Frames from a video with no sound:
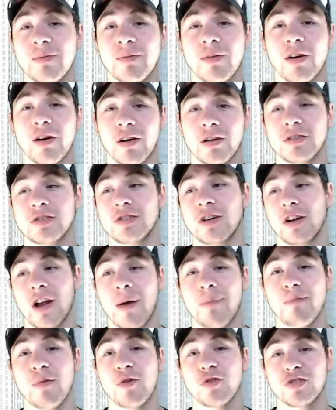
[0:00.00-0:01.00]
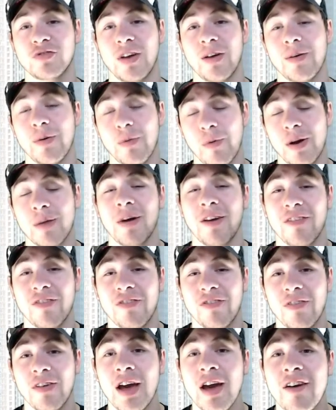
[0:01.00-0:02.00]
or sorry, not most favorite, one of my
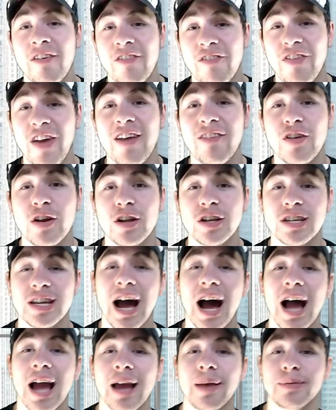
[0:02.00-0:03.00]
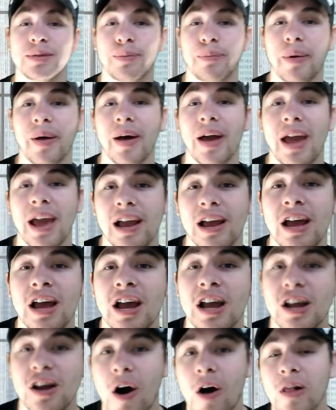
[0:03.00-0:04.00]
favorite times playing
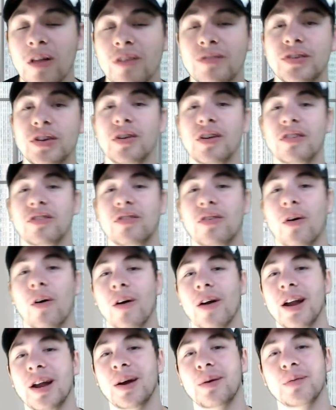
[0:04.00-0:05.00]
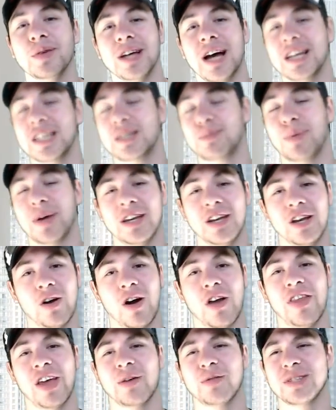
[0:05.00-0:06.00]
Call of Duty 4, and it was, I spent, you know, I
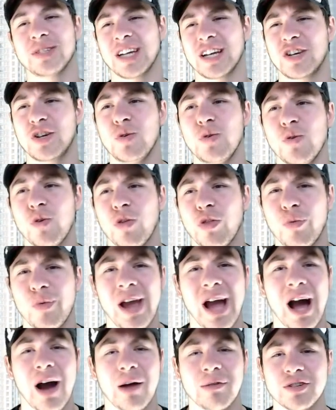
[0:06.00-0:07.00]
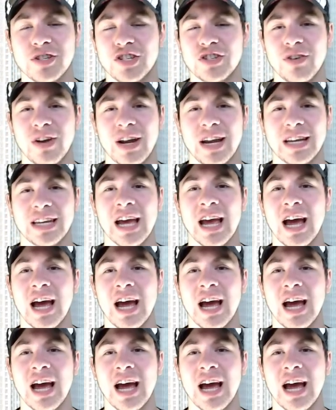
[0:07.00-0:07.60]
think it was like 2 or 3 hours straight.